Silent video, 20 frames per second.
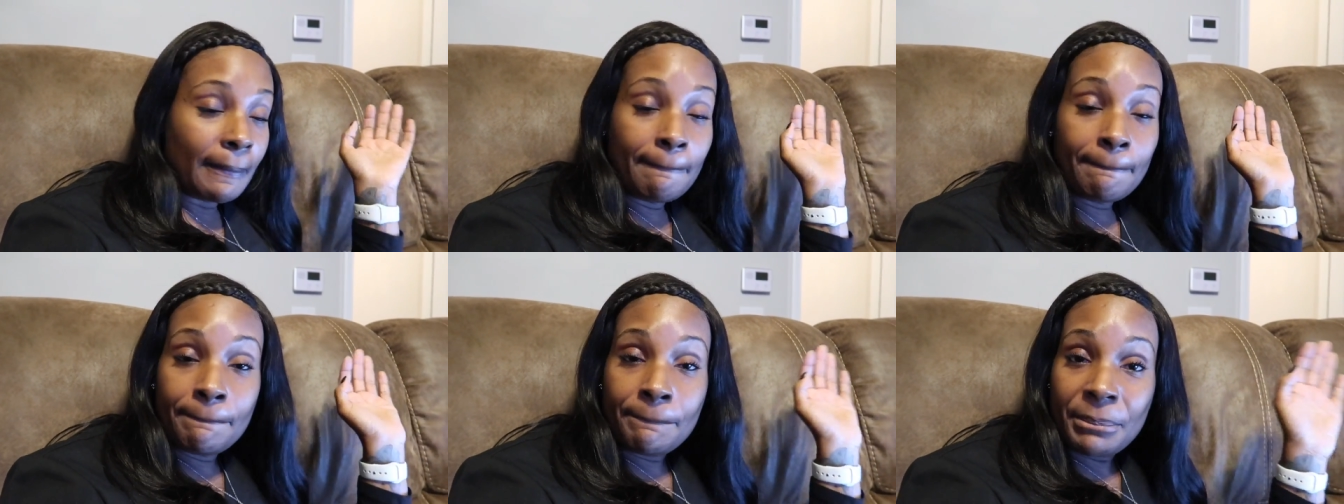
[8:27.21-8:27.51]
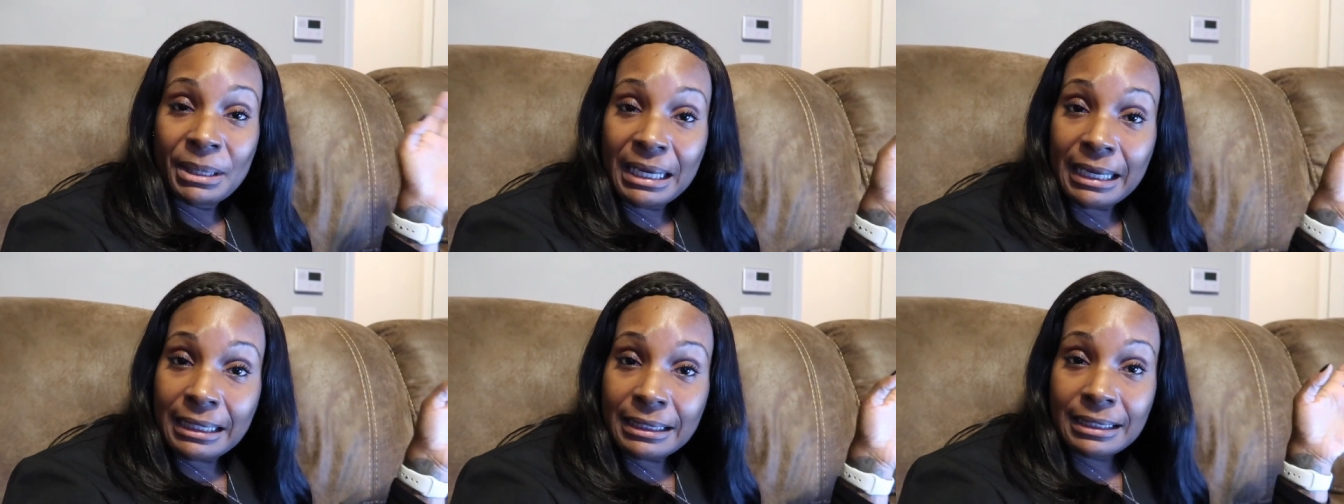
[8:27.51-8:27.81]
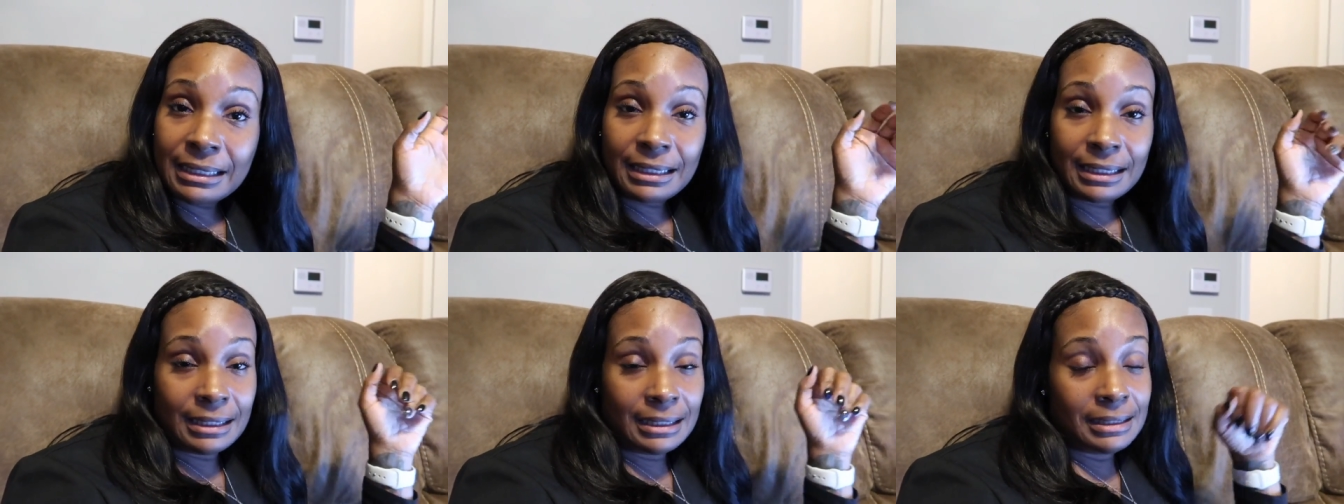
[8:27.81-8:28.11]
But
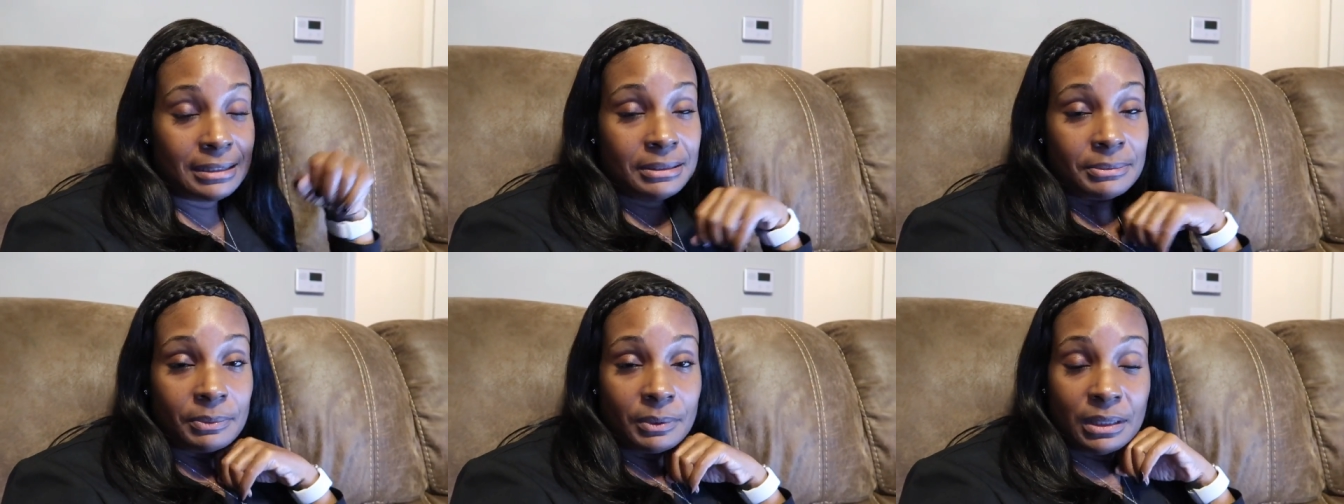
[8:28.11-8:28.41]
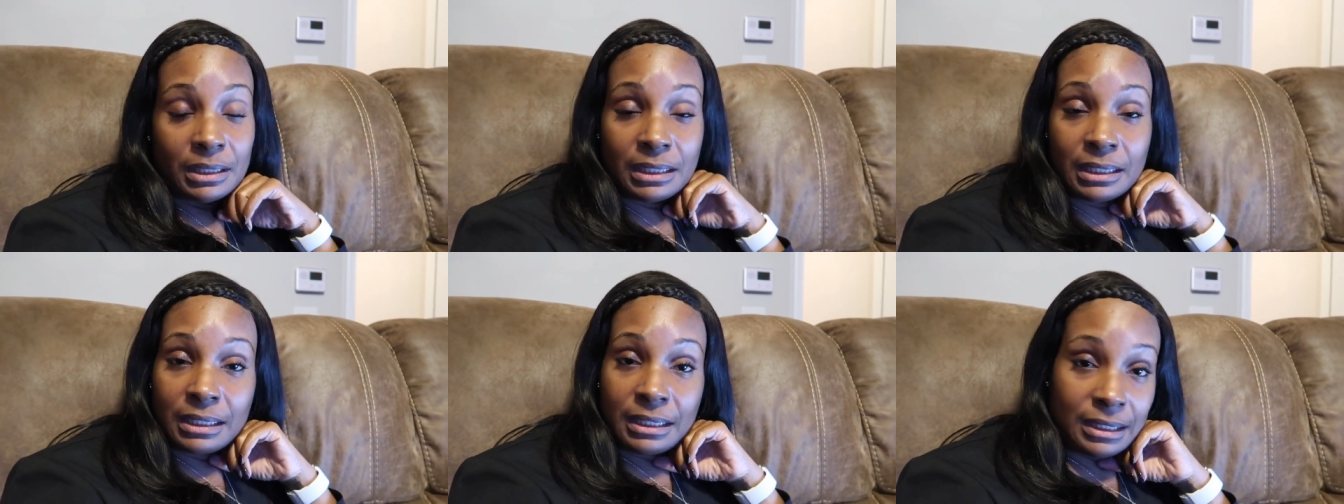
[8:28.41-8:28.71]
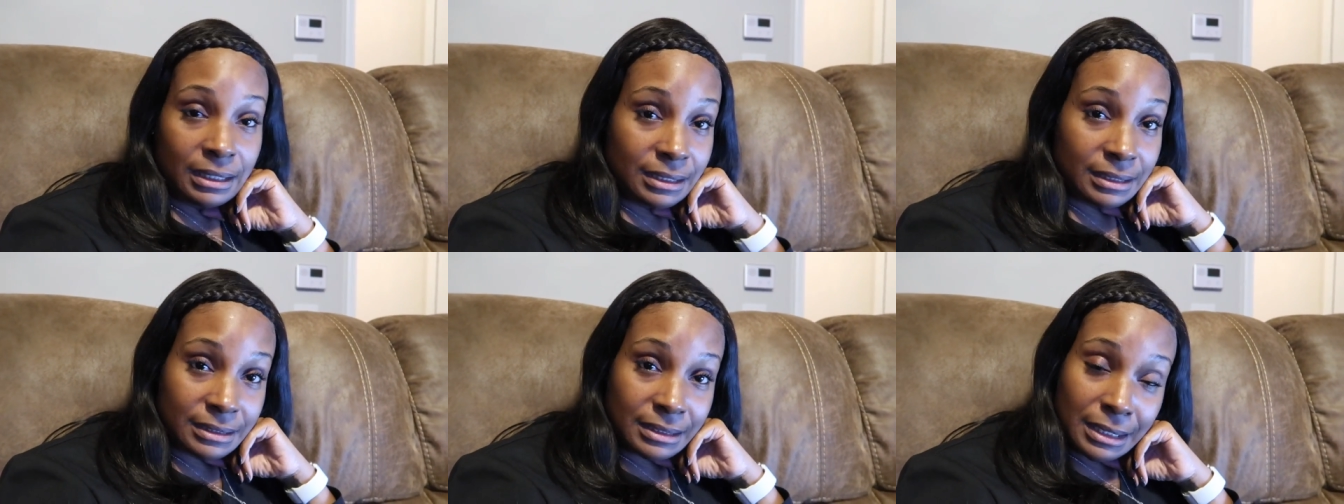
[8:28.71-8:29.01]
it is what it
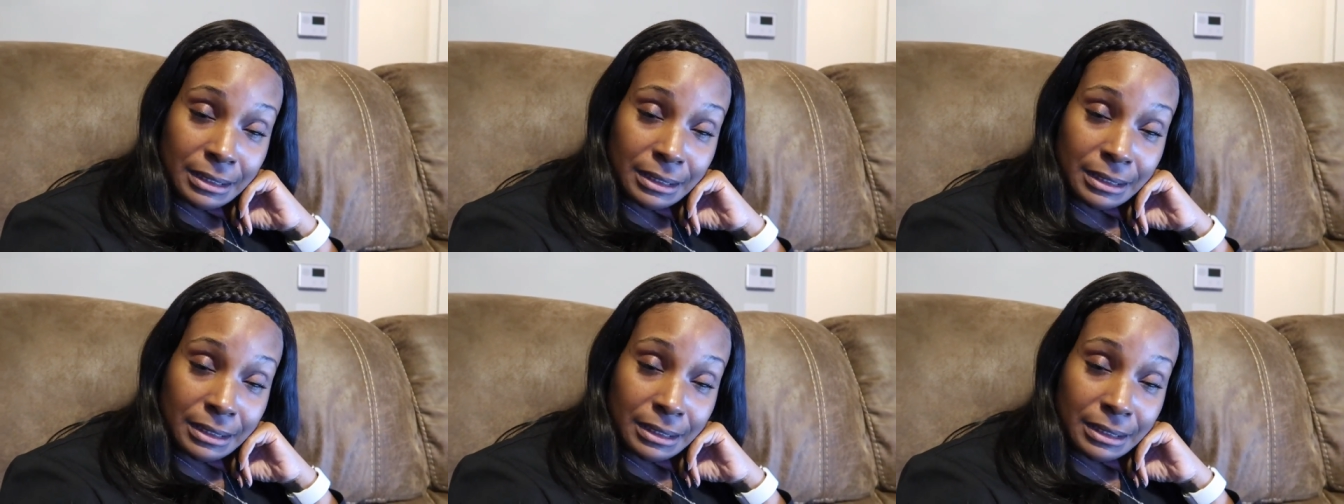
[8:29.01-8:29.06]
is.